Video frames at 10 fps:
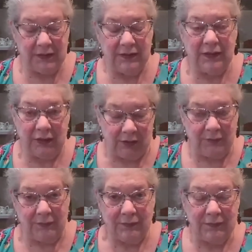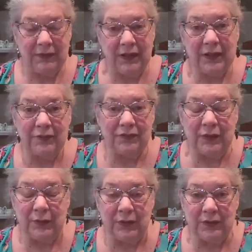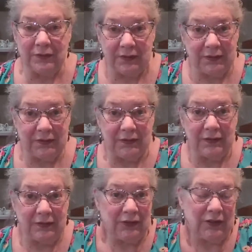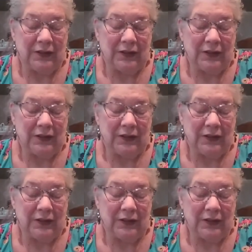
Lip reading: their life. They looked